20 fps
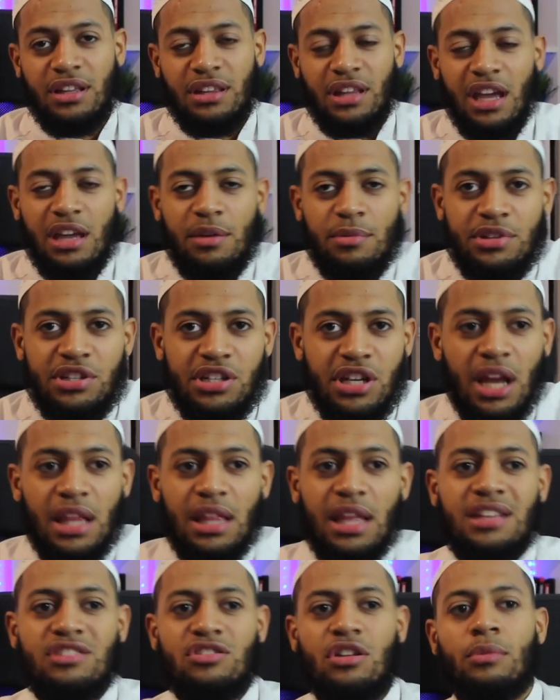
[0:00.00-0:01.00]
Taib,
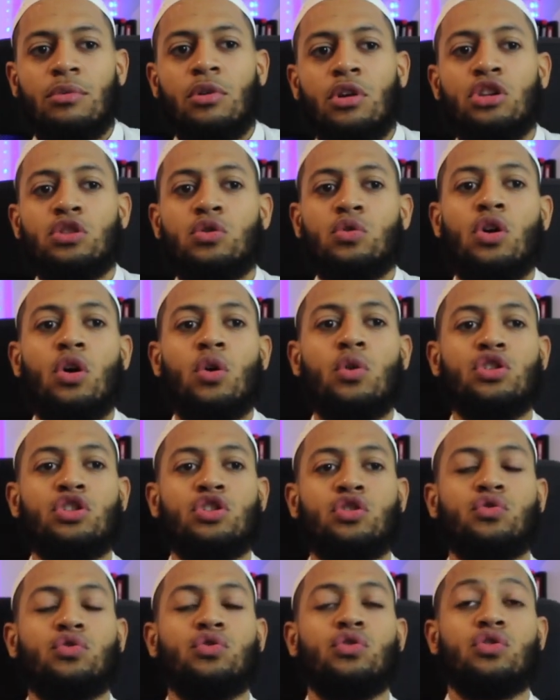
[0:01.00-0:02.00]
inshallah. So I'm going to go
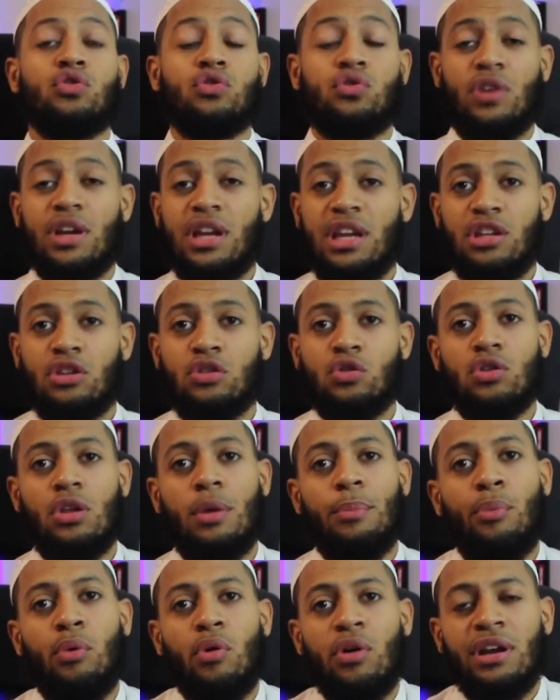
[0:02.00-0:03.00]
straight into
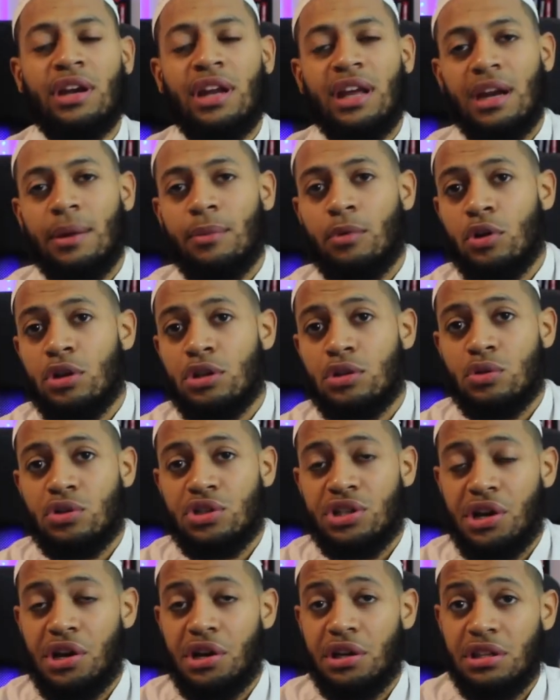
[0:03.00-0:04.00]
the point, and I'm going to
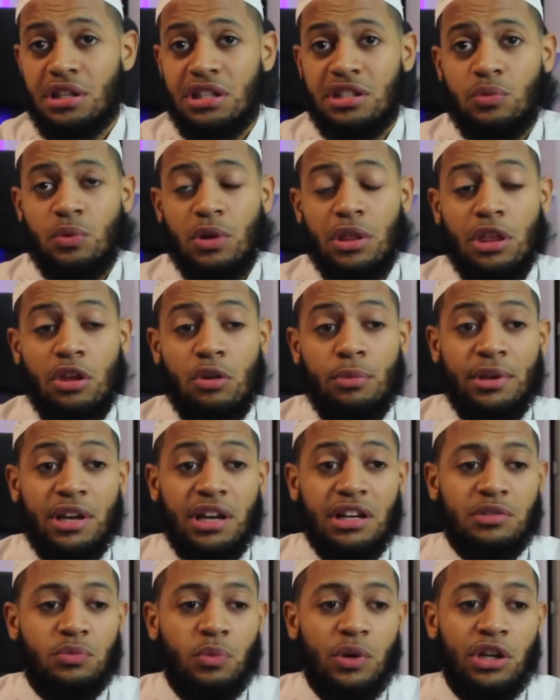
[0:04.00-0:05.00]
share this with you
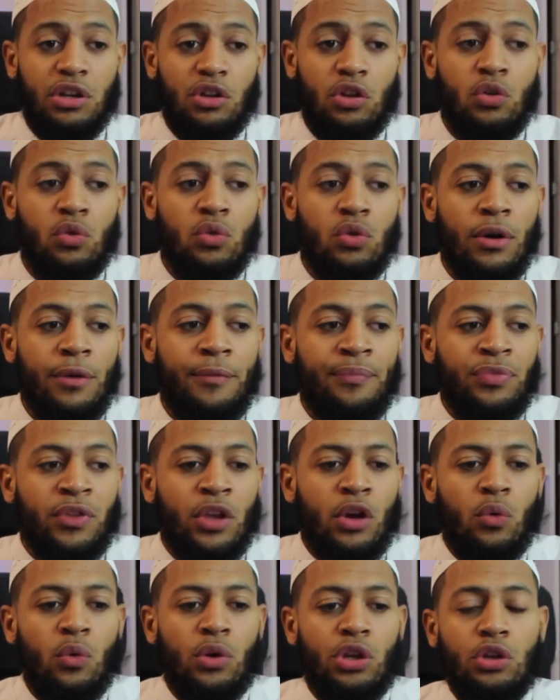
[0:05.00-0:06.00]
because when you
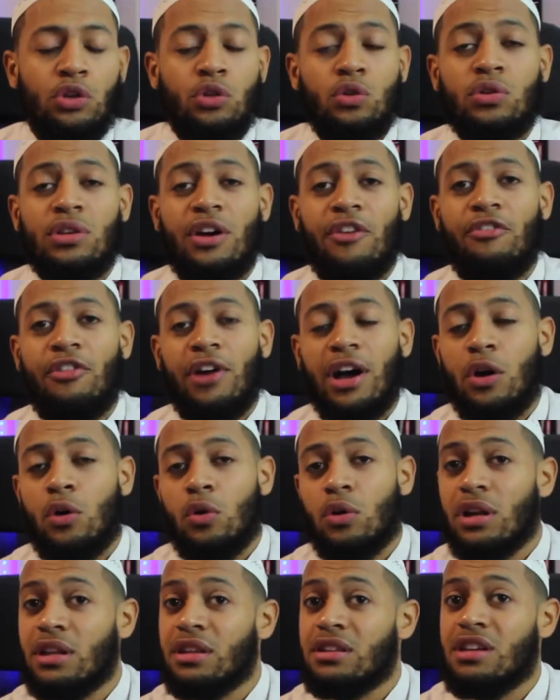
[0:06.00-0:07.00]
do
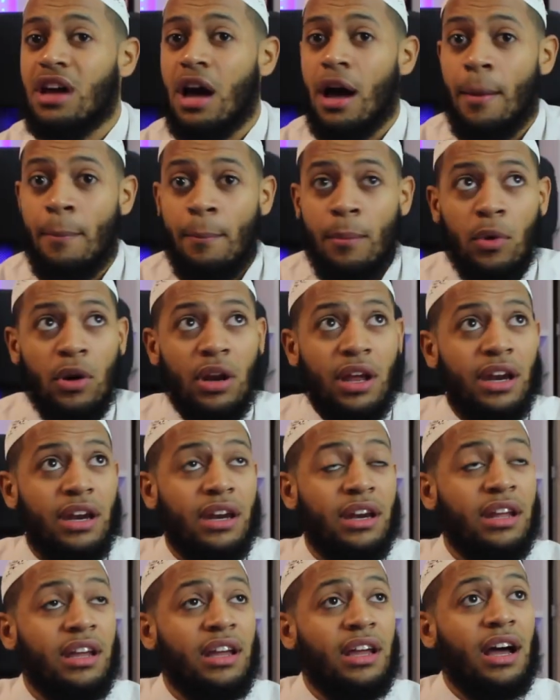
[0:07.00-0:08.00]
tafakkur and ta'ammul
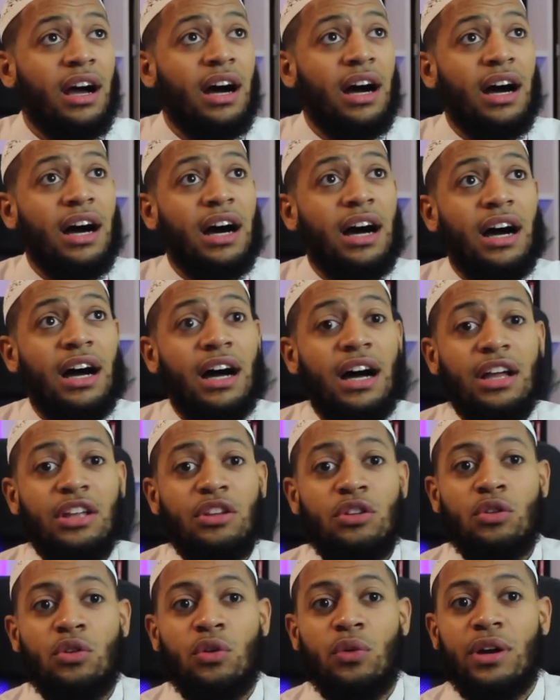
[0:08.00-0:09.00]
and
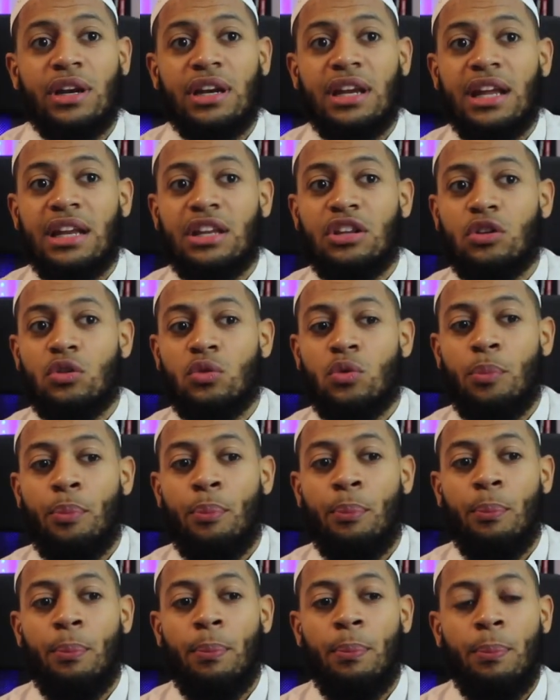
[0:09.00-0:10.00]
and you
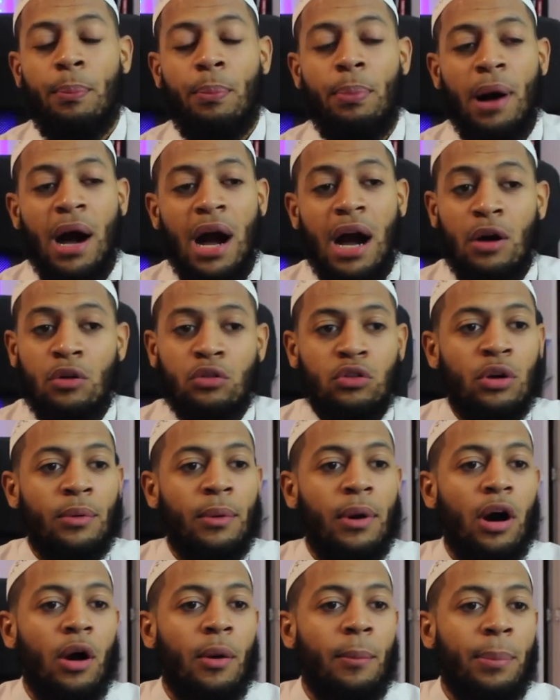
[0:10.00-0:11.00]

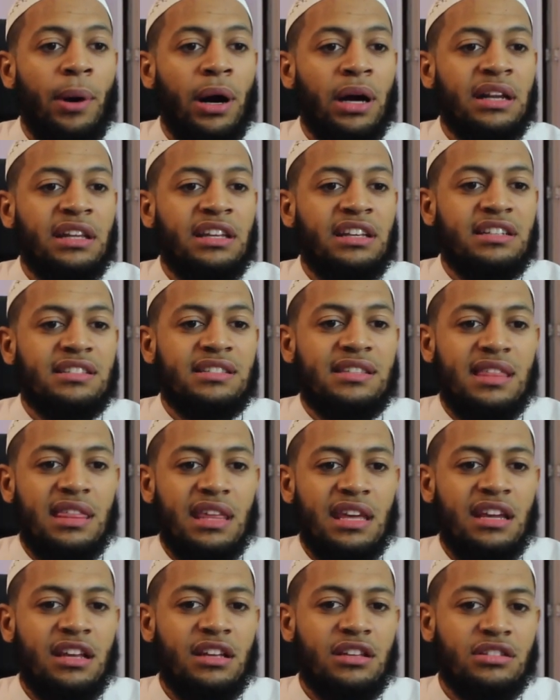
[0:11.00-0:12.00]
pound upon these
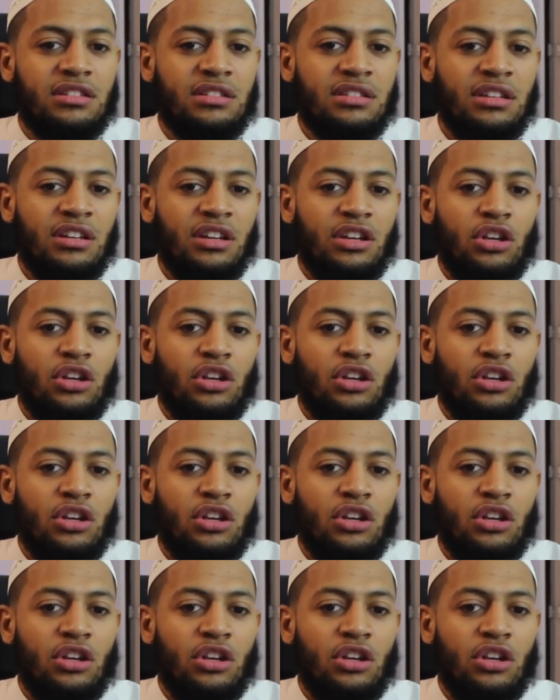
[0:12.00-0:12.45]
things,